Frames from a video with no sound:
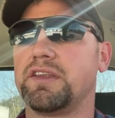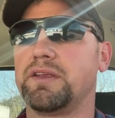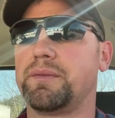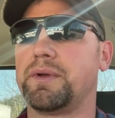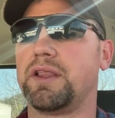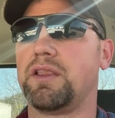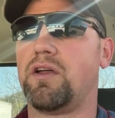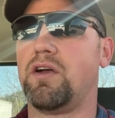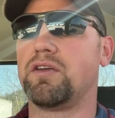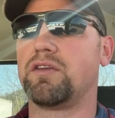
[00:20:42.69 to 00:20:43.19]
A
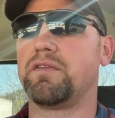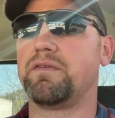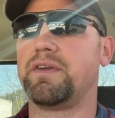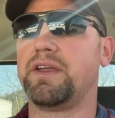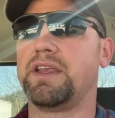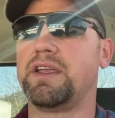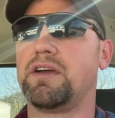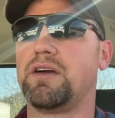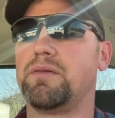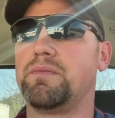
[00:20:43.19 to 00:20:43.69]
little bit longer
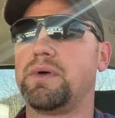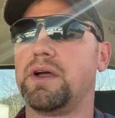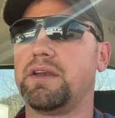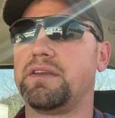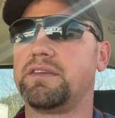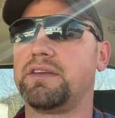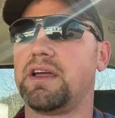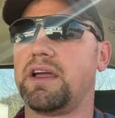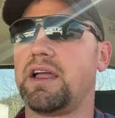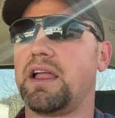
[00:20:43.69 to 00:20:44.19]
video,
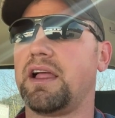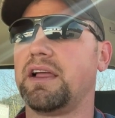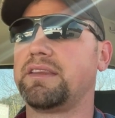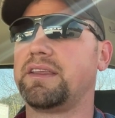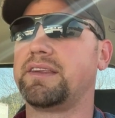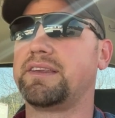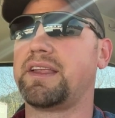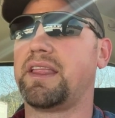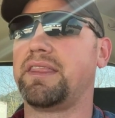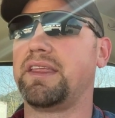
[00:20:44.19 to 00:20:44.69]
but I like
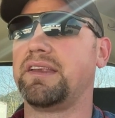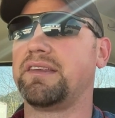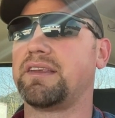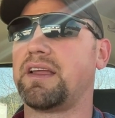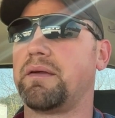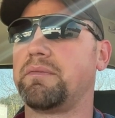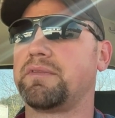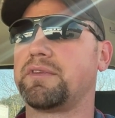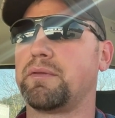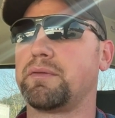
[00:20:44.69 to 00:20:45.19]
to set these
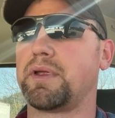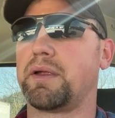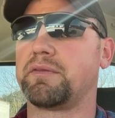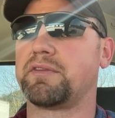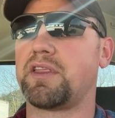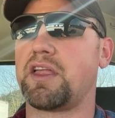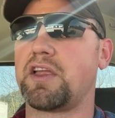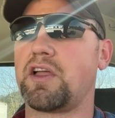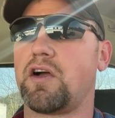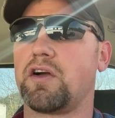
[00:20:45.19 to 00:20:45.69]
up
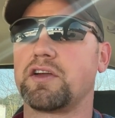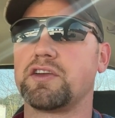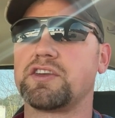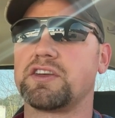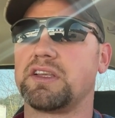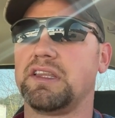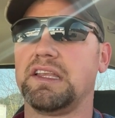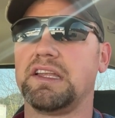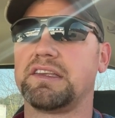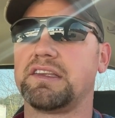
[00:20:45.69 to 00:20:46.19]
sometimes so that y'all can
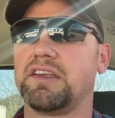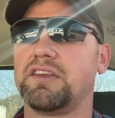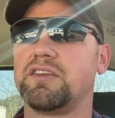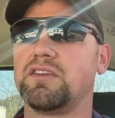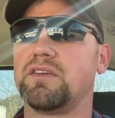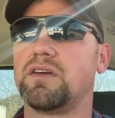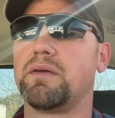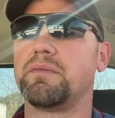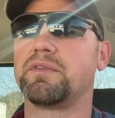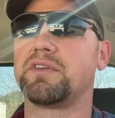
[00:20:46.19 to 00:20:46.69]
just listen
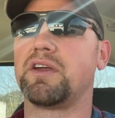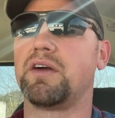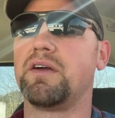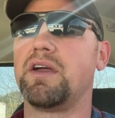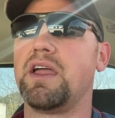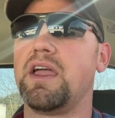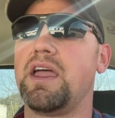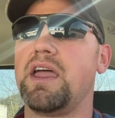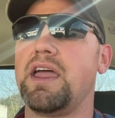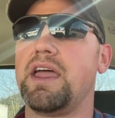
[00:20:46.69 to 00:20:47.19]
to them. So
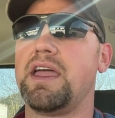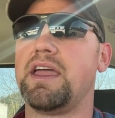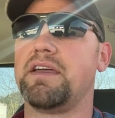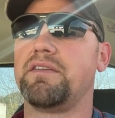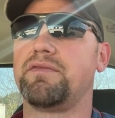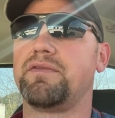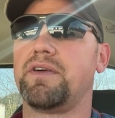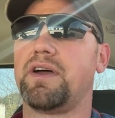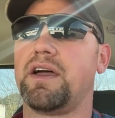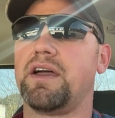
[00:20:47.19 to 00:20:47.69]

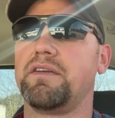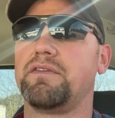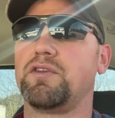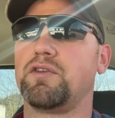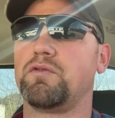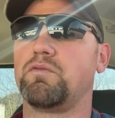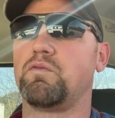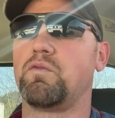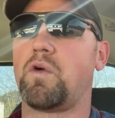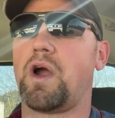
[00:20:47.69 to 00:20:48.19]
if
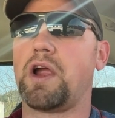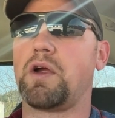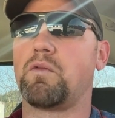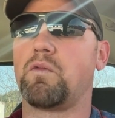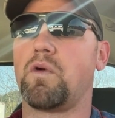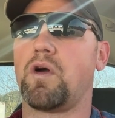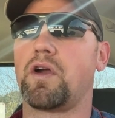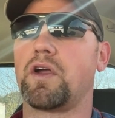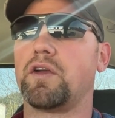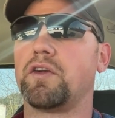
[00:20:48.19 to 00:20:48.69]
you're where you're
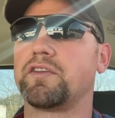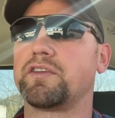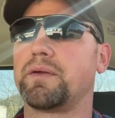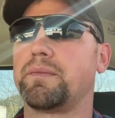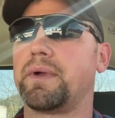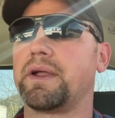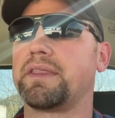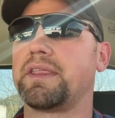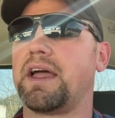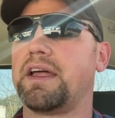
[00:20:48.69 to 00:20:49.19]
working or
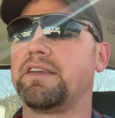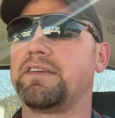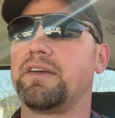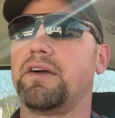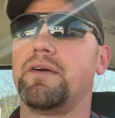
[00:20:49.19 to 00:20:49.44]
something like that.